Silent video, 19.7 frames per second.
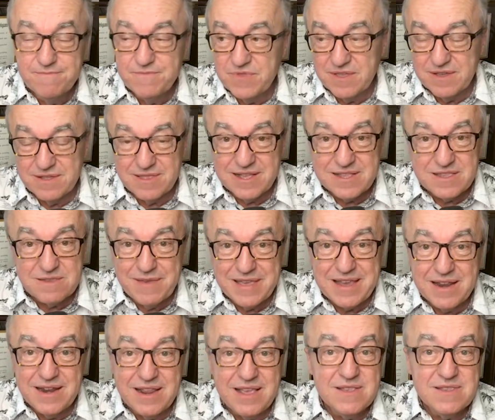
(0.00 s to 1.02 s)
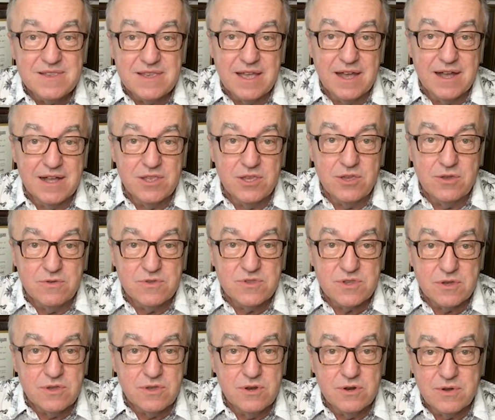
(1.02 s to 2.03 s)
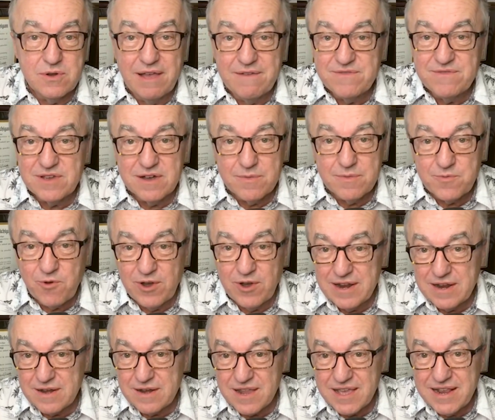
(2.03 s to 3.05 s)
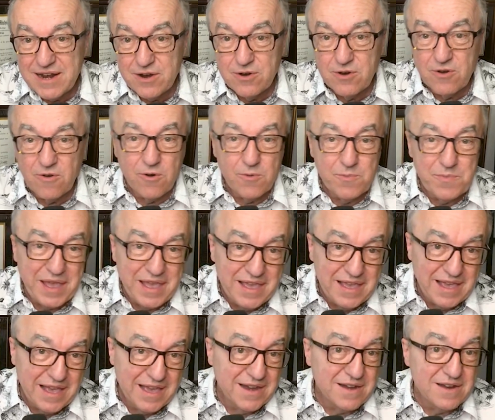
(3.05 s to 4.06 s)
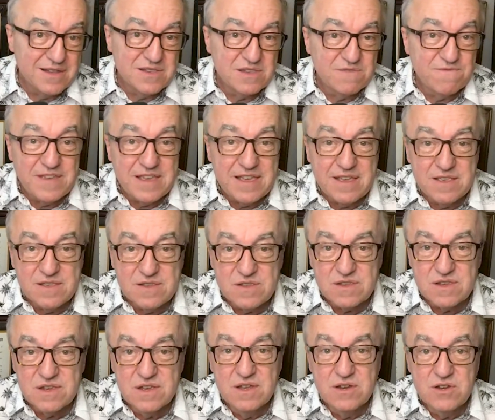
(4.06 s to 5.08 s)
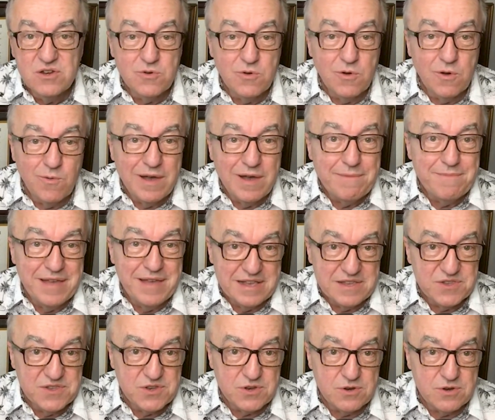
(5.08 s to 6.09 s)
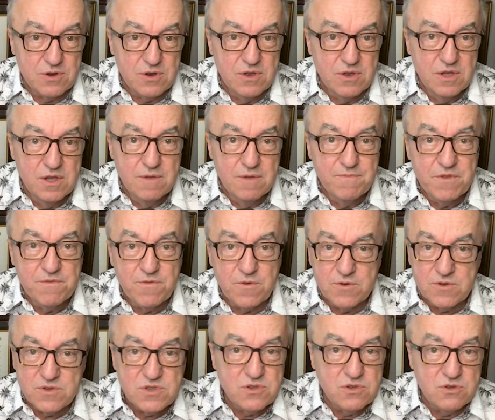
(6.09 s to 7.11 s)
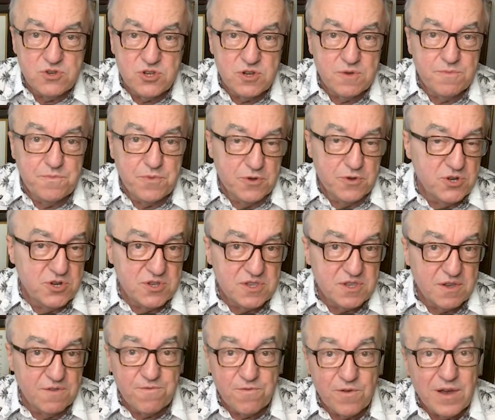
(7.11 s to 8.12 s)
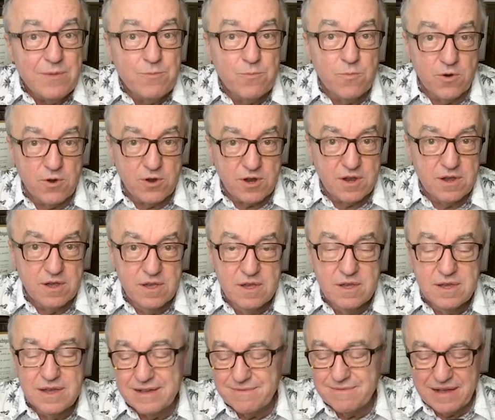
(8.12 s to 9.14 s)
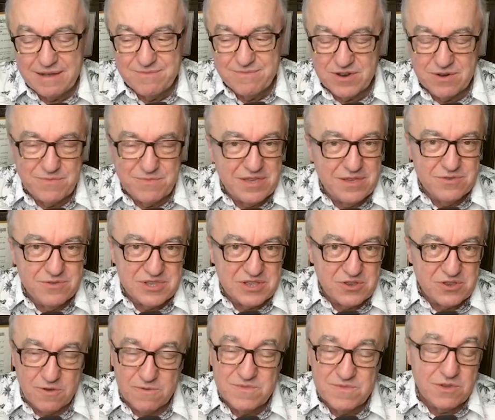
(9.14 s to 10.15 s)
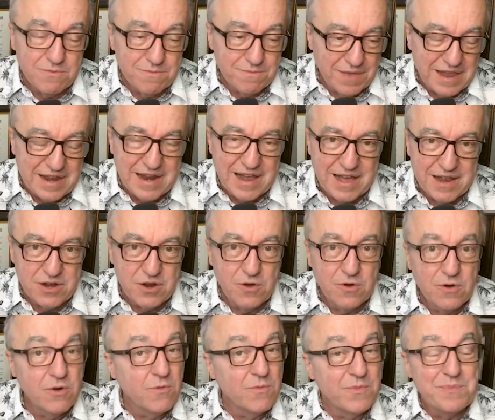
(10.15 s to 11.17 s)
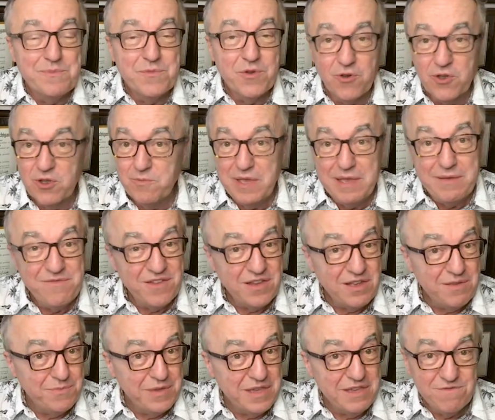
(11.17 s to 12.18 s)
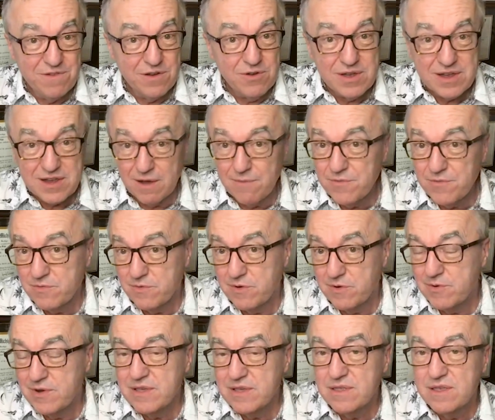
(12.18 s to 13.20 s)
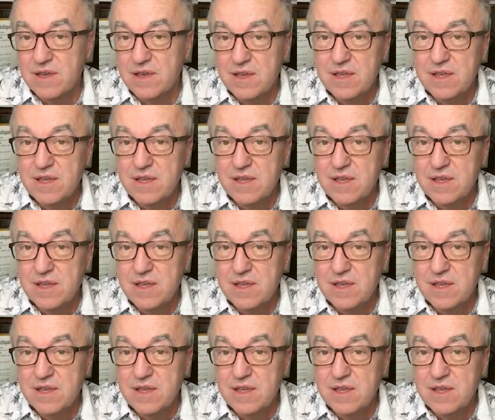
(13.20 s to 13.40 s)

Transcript: Let's make it easy on you so you don't have to upgrade it later or pay endless fees to a webmaster. First, you should purchase a framework. I'm going to be using terms you may not know or you may be very comfortable with,